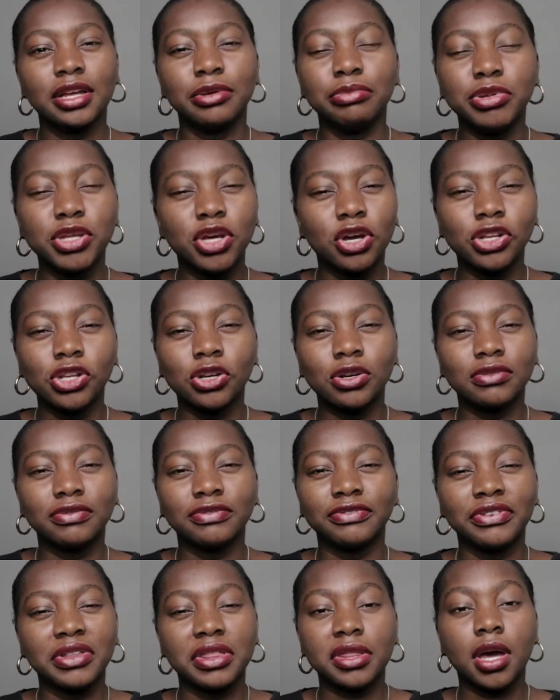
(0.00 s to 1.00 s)
be on your
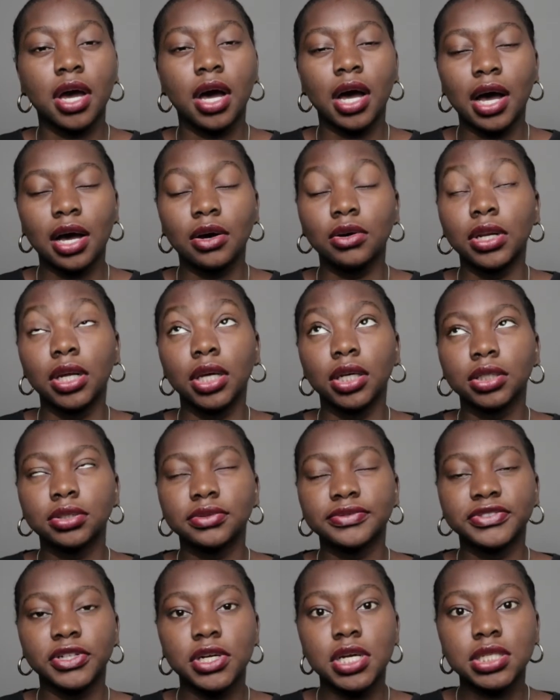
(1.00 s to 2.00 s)
fifth car or like
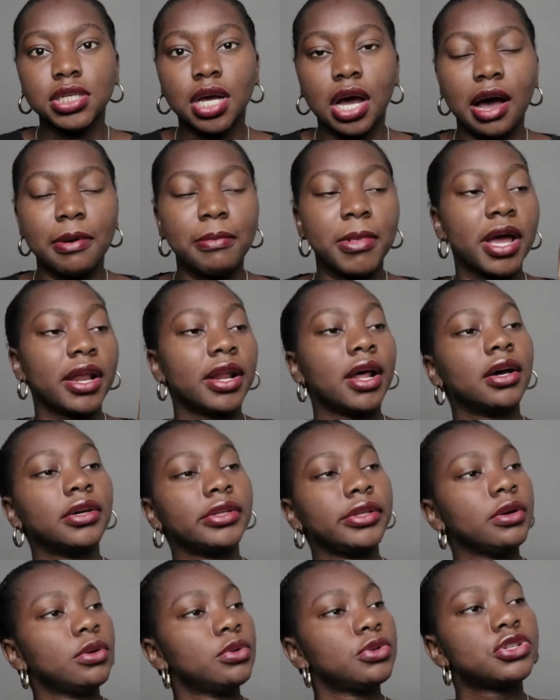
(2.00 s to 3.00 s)
first car by now.
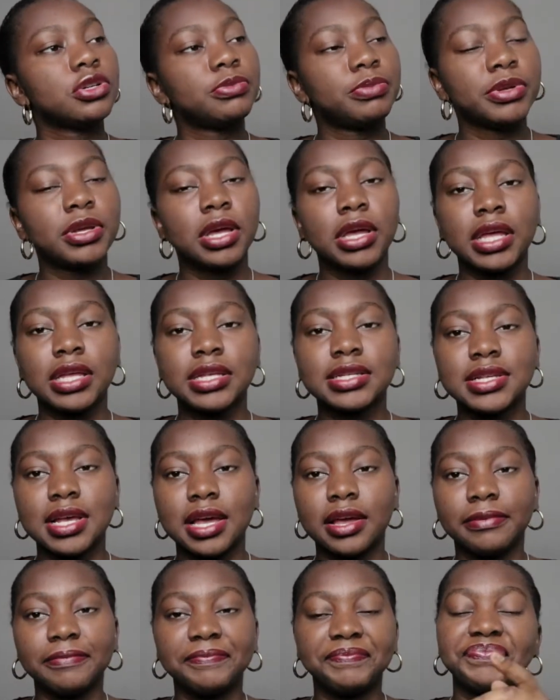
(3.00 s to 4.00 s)
You should be
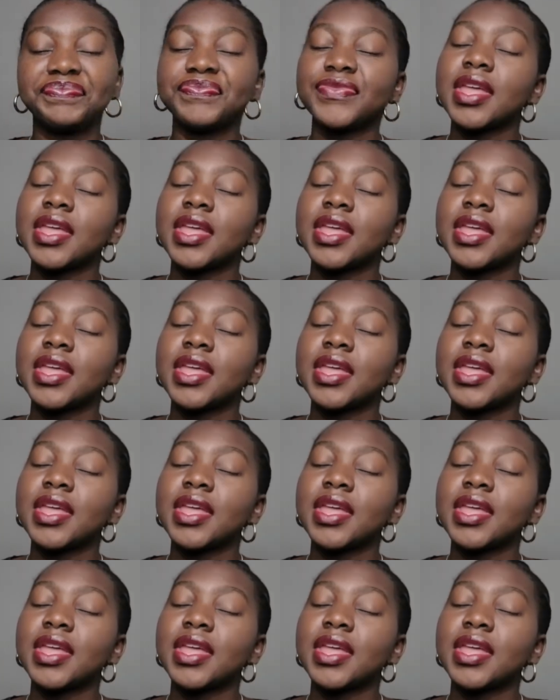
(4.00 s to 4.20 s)
same.